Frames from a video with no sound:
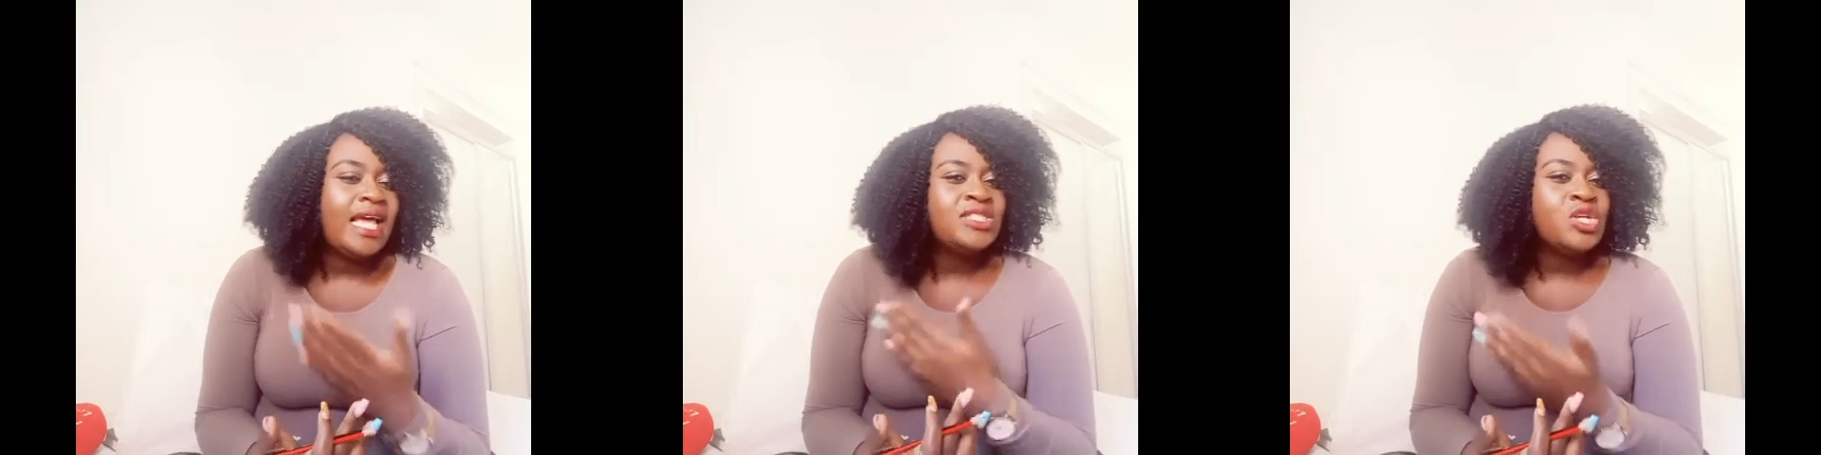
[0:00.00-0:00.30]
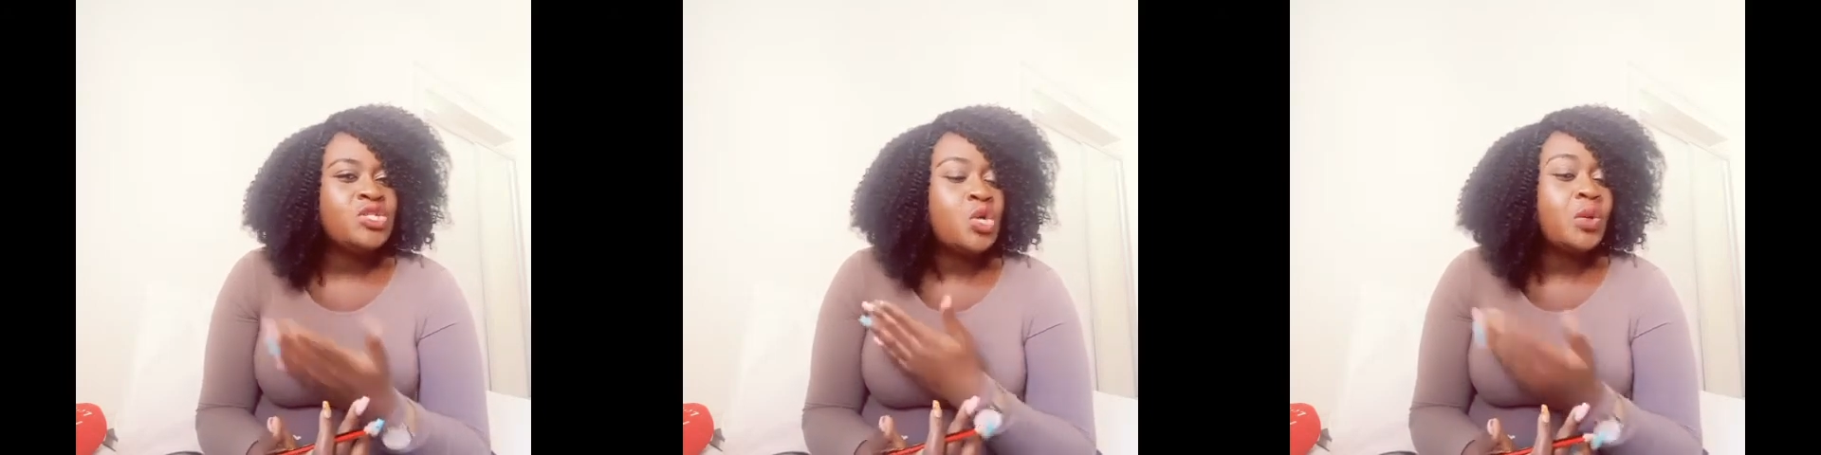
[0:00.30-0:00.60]

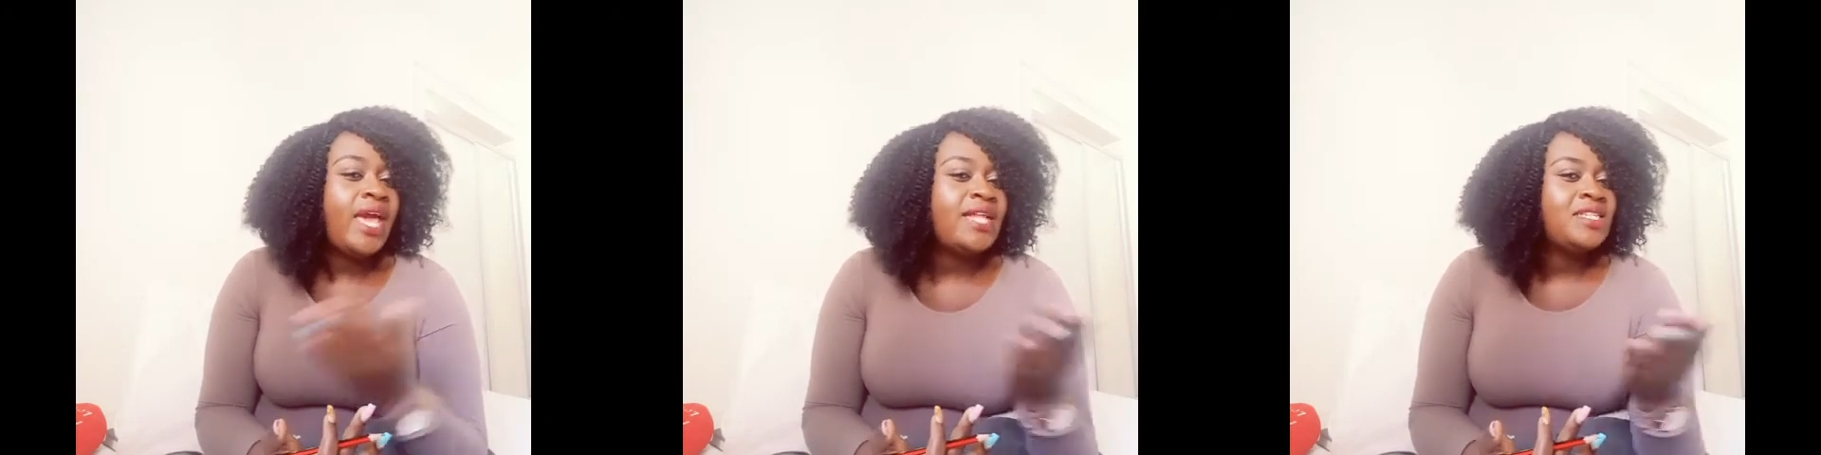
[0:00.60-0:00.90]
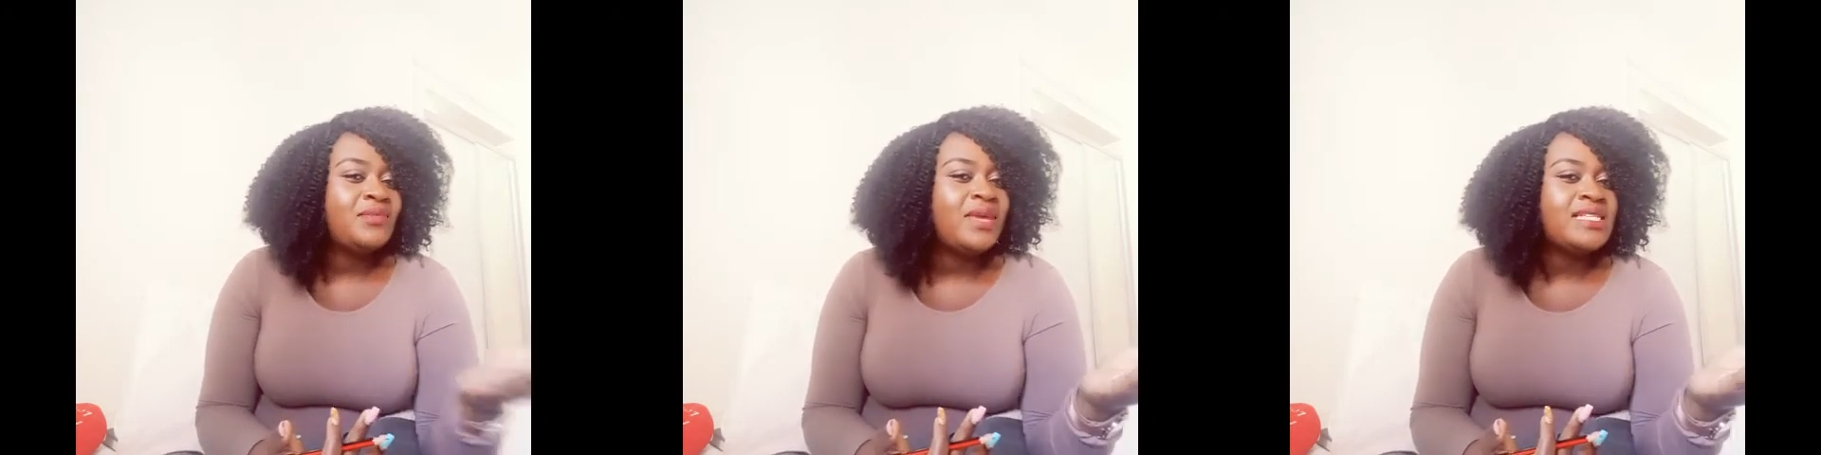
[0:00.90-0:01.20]
it's okay
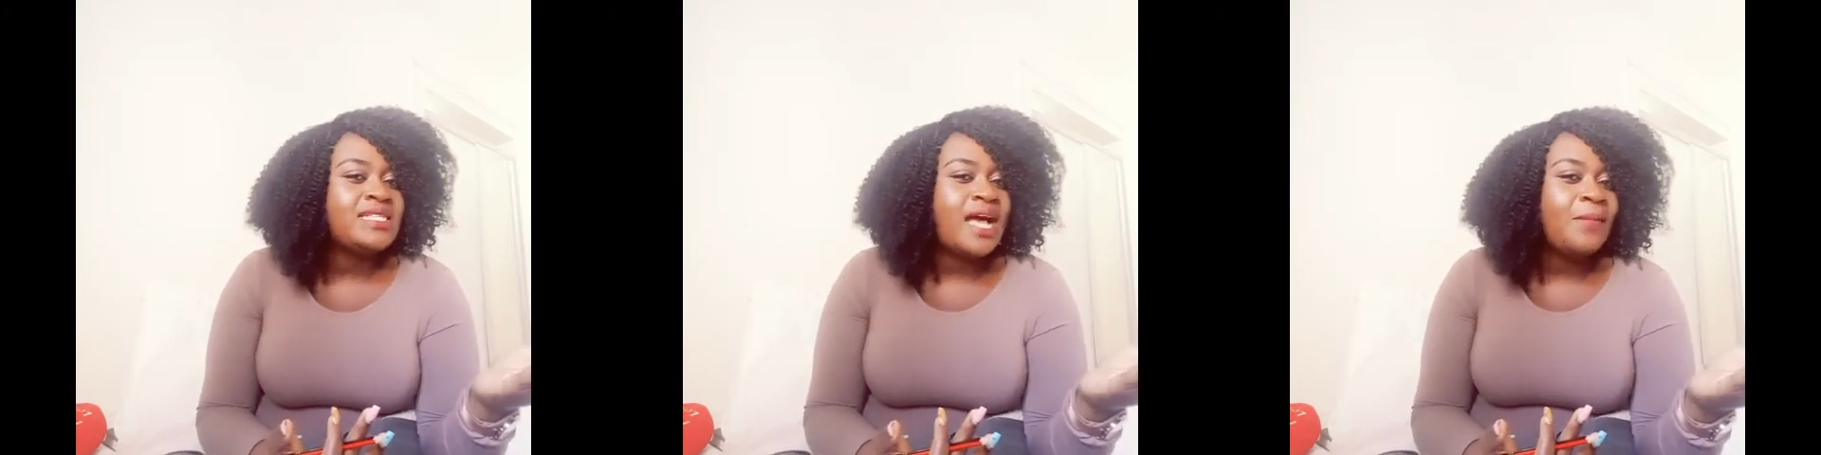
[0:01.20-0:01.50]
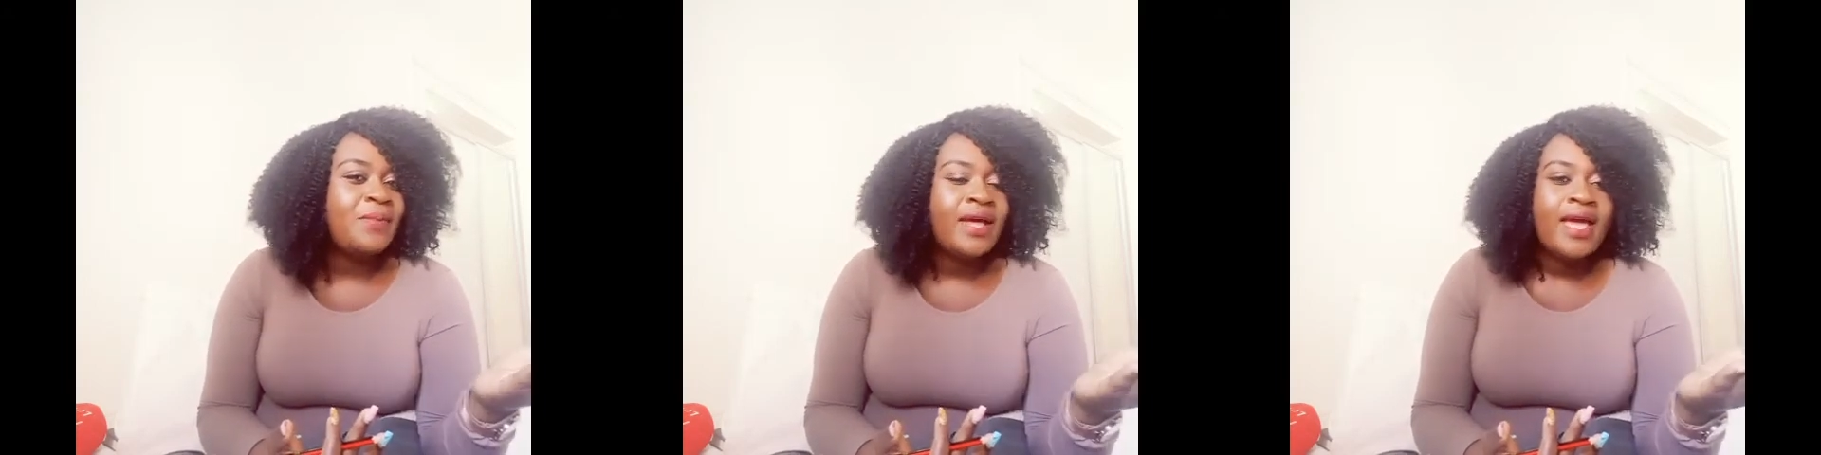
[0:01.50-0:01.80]
to mess
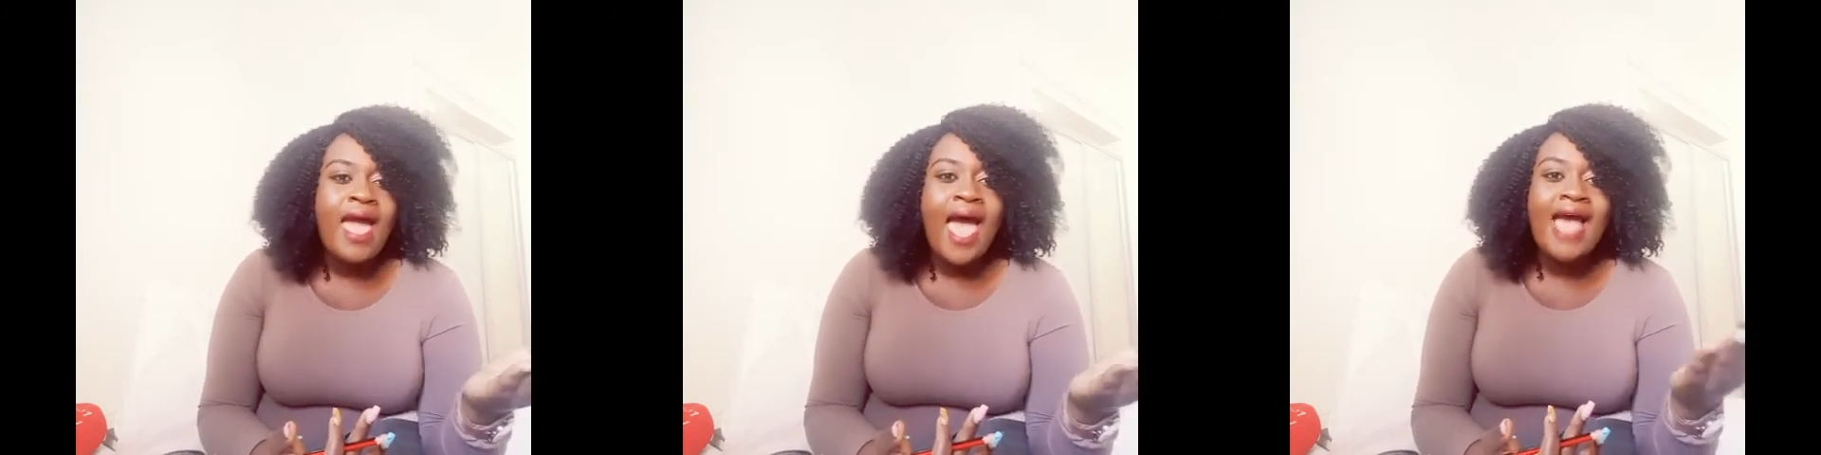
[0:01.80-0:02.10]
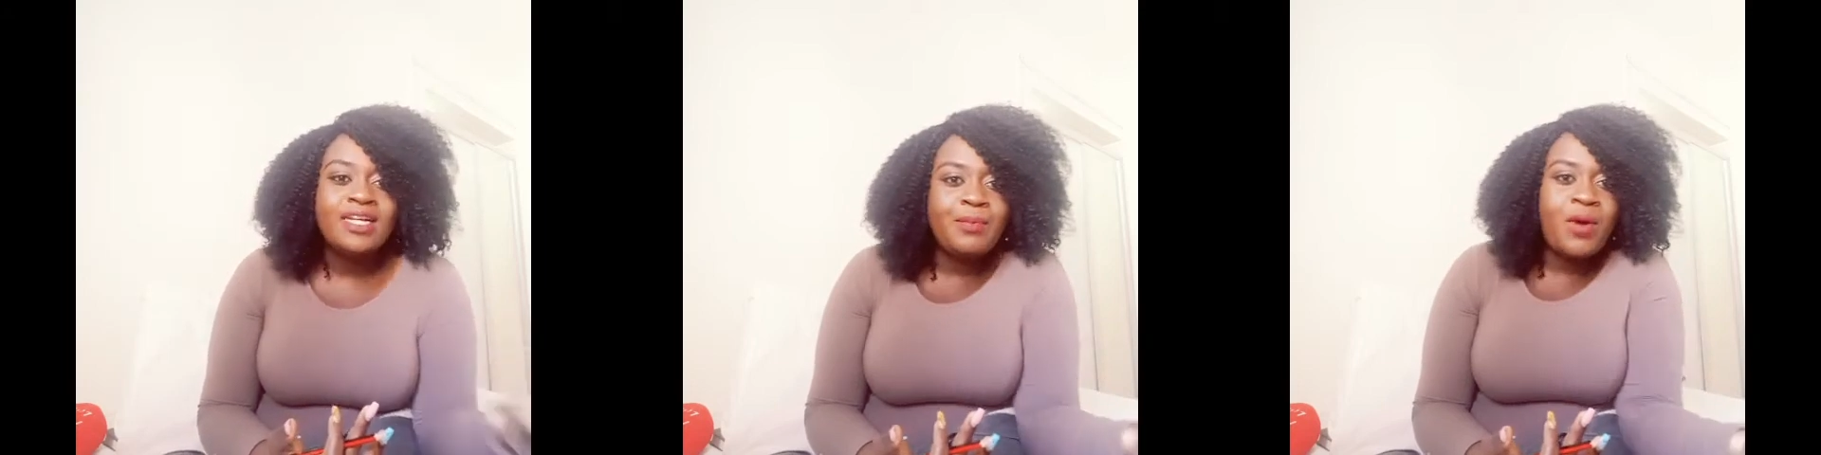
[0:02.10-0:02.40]
up
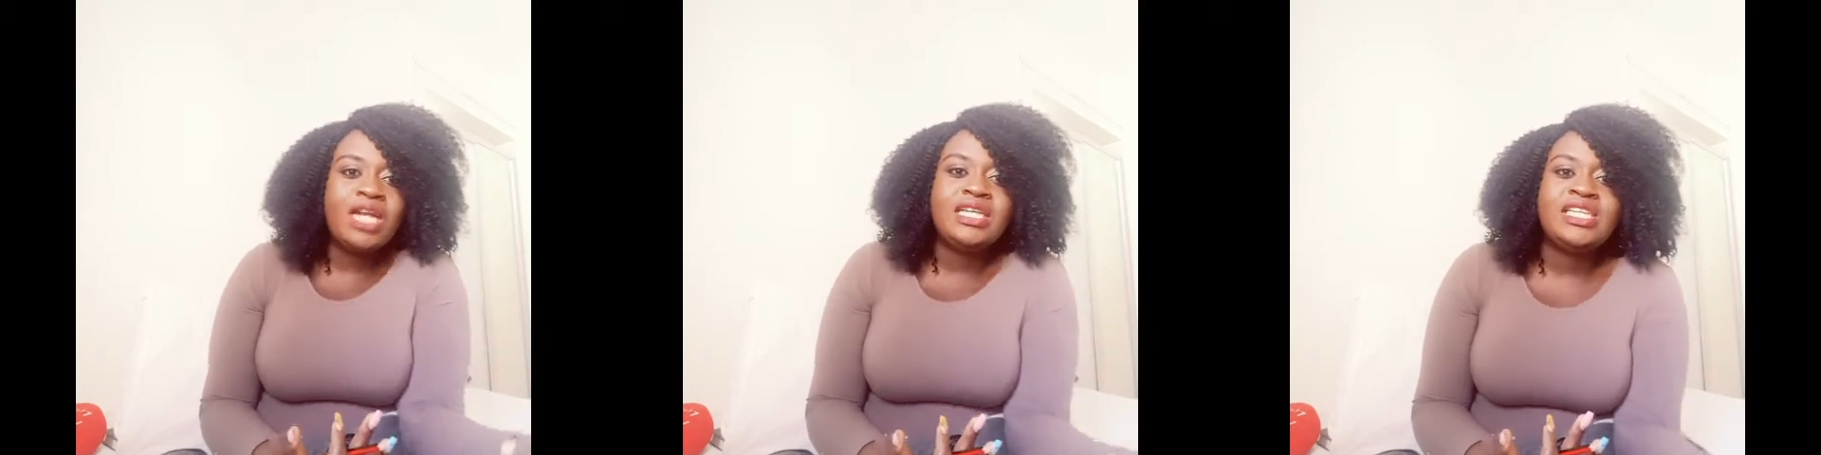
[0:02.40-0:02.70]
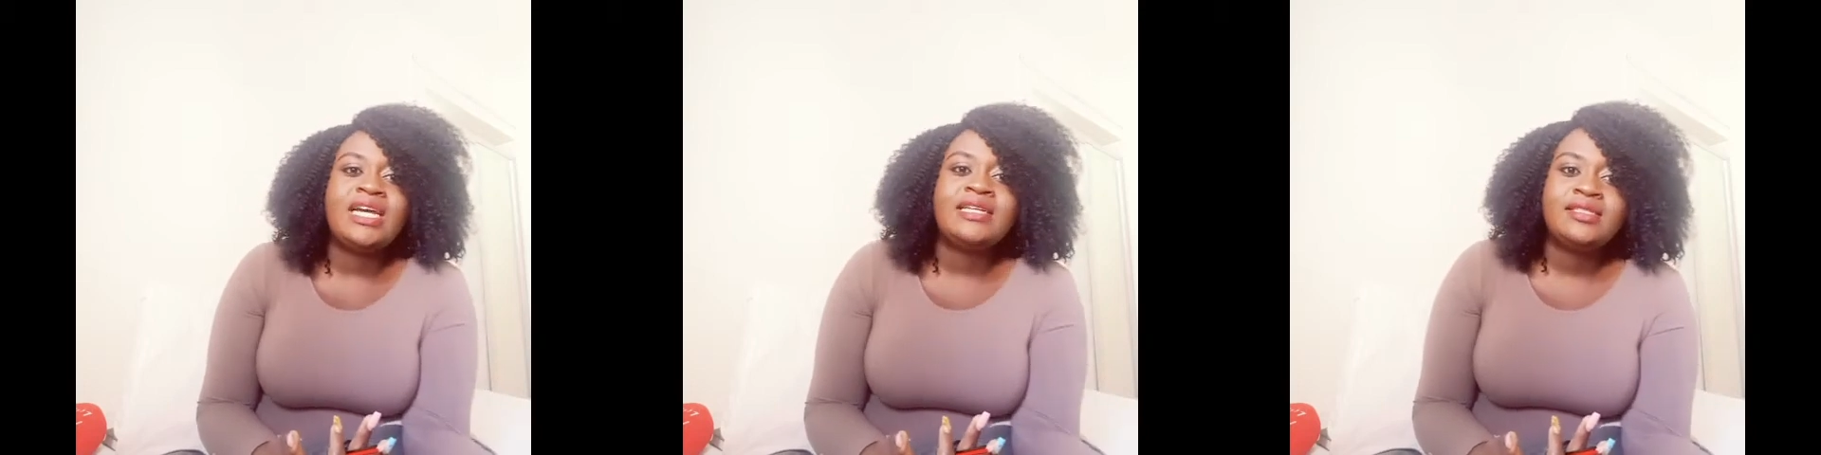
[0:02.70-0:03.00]
and
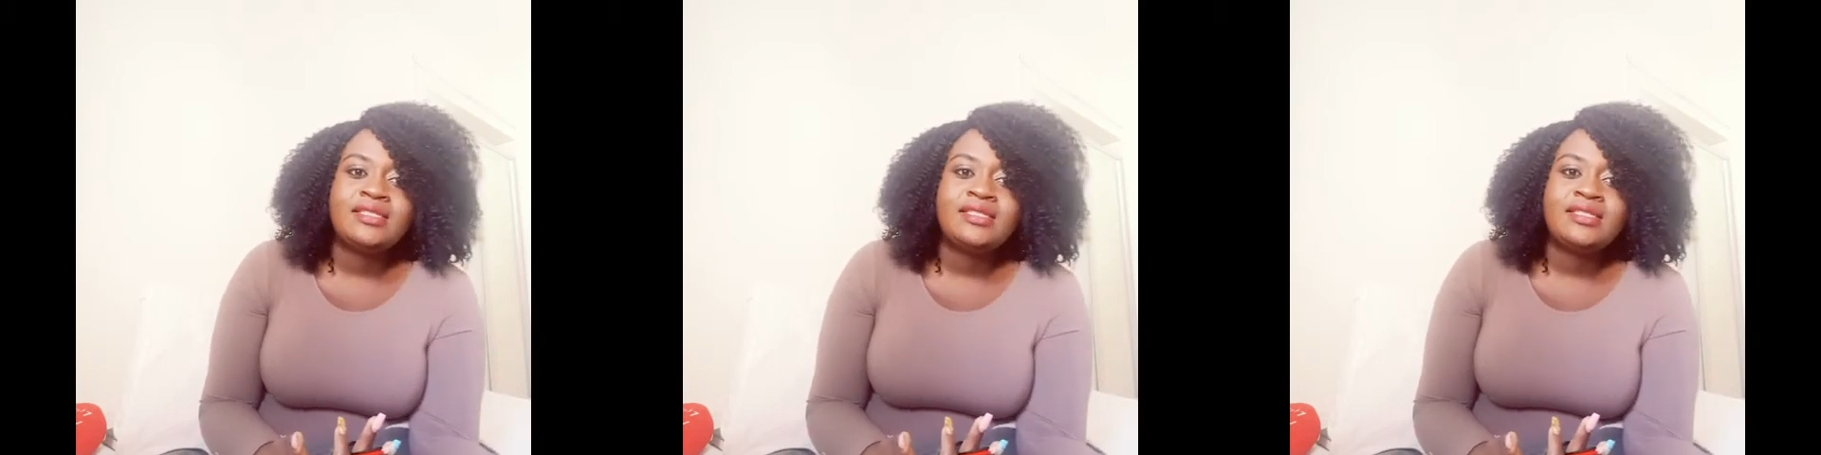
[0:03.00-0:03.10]
apologize.